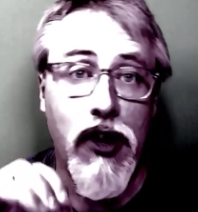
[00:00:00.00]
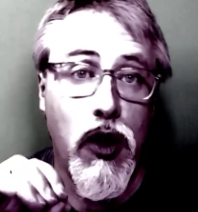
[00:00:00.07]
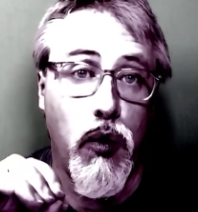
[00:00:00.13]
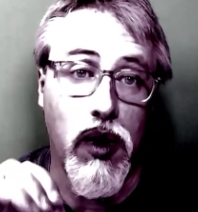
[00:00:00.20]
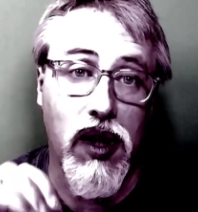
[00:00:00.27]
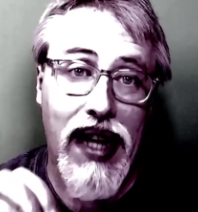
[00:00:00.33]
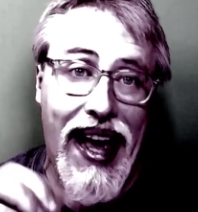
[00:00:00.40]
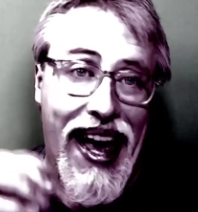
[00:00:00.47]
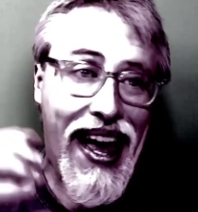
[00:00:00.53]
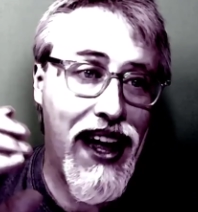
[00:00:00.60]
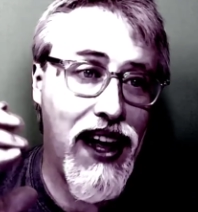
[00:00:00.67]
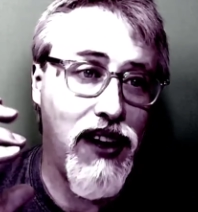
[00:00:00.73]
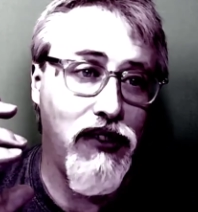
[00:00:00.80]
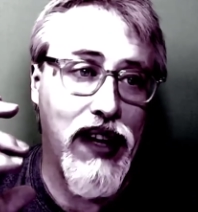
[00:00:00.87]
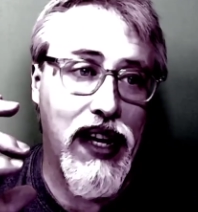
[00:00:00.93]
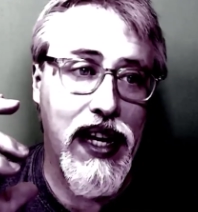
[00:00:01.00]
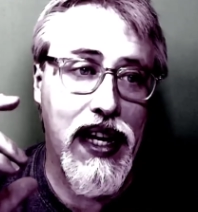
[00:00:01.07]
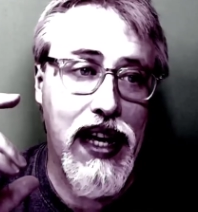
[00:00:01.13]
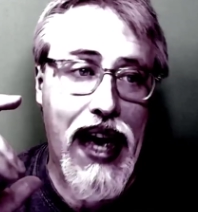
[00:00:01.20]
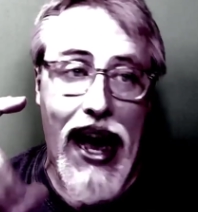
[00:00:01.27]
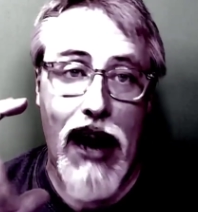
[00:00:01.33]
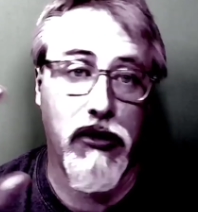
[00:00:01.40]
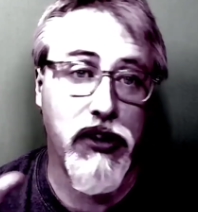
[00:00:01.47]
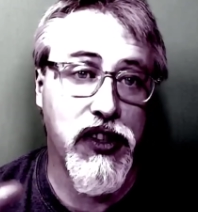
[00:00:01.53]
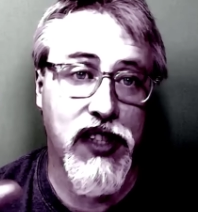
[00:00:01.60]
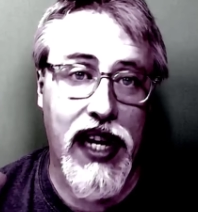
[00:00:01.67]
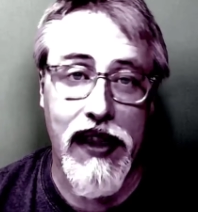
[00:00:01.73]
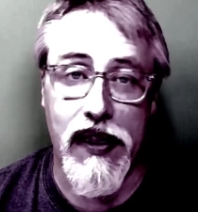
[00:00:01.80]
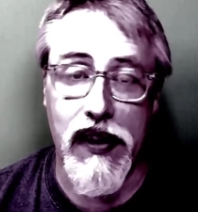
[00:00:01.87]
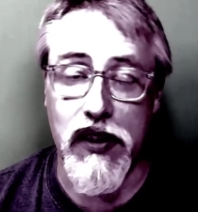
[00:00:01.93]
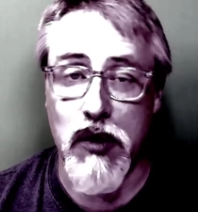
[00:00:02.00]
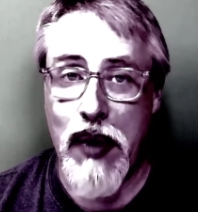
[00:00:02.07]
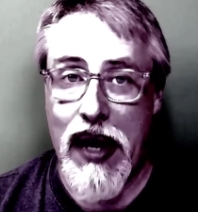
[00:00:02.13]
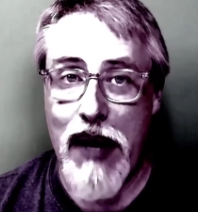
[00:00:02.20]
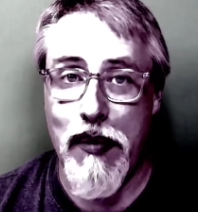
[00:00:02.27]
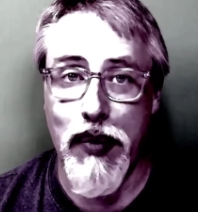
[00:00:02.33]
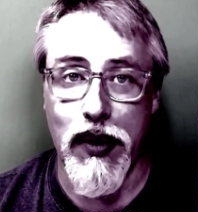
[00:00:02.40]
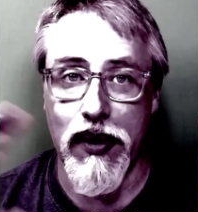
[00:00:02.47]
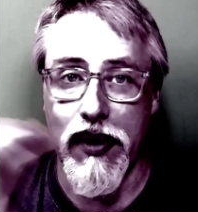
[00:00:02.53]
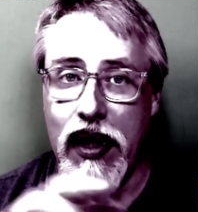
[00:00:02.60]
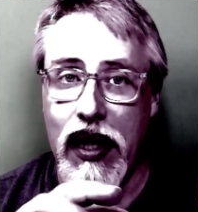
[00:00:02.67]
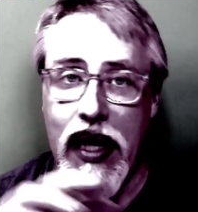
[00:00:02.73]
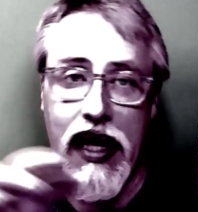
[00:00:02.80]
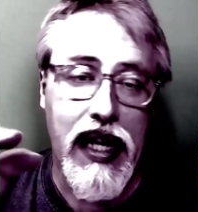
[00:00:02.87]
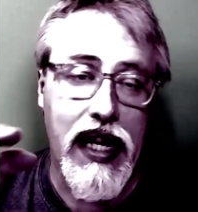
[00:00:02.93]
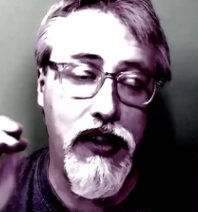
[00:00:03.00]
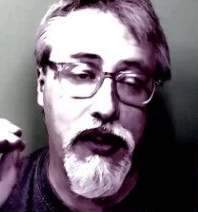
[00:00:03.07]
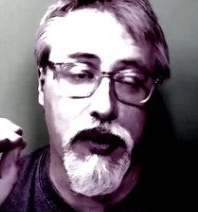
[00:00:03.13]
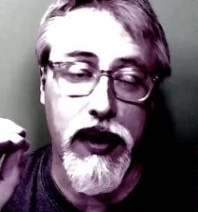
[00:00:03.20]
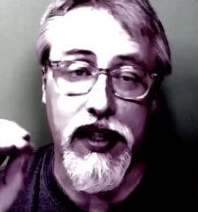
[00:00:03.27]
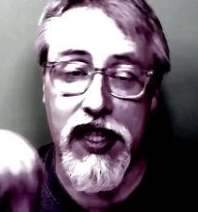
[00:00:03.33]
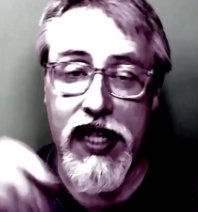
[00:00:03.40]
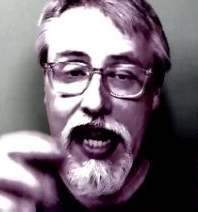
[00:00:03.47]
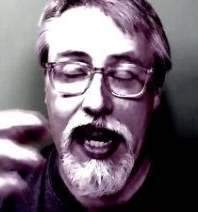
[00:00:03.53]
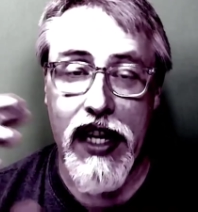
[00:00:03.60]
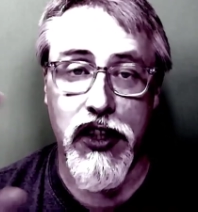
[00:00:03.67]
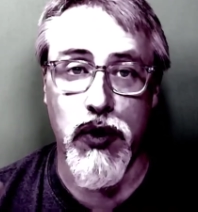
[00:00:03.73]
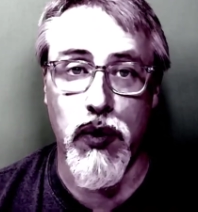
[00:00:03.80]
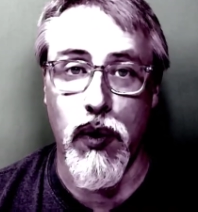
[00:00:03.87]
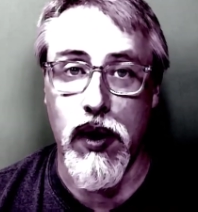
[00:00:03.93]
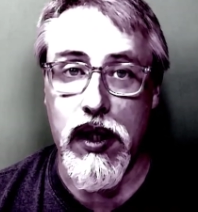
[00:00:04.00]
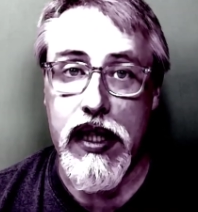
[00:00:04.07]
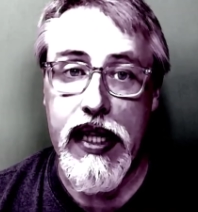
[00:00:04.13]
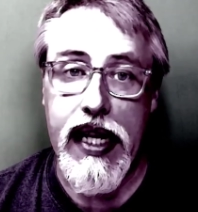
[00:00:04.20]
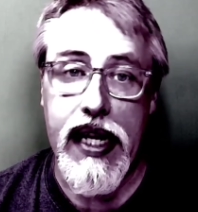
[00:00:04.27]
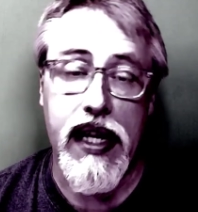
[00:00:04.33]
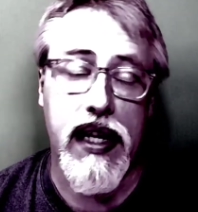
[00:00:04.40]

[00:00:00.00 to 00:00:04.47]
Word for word: will have a how to cite this paper either as text or a link,